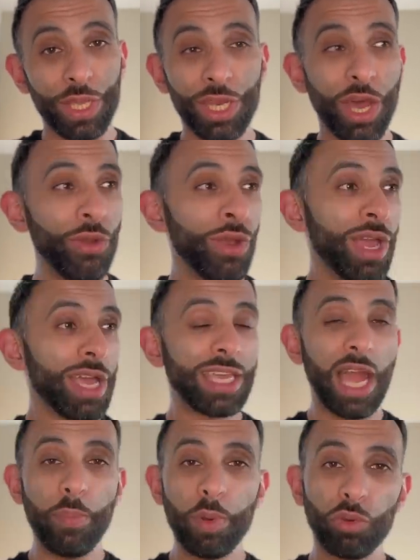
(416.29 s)
You know,
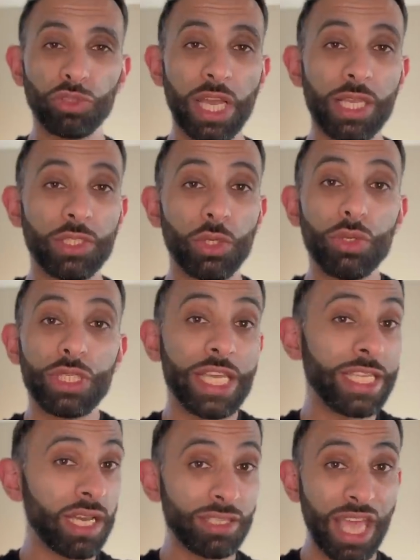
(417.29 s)
Gabriel Jesus,
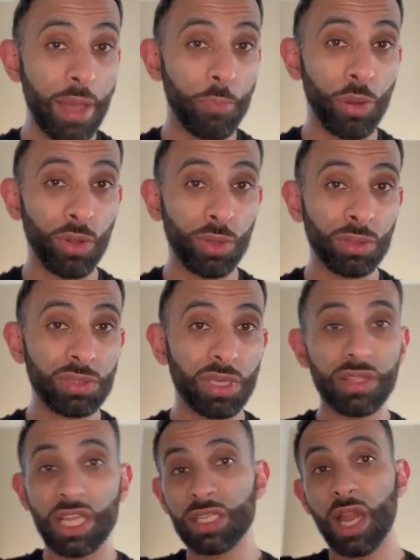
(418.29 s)
he does get pulled.
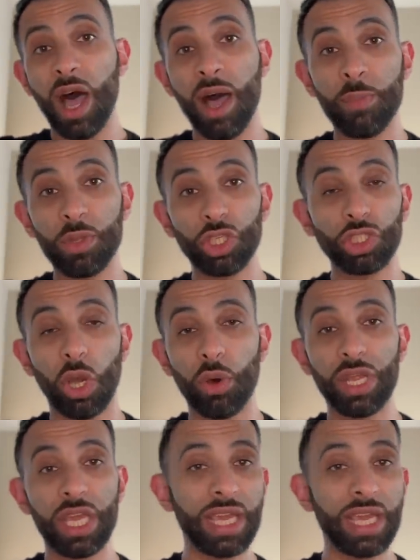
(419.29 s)
There's an arm on the shoulder.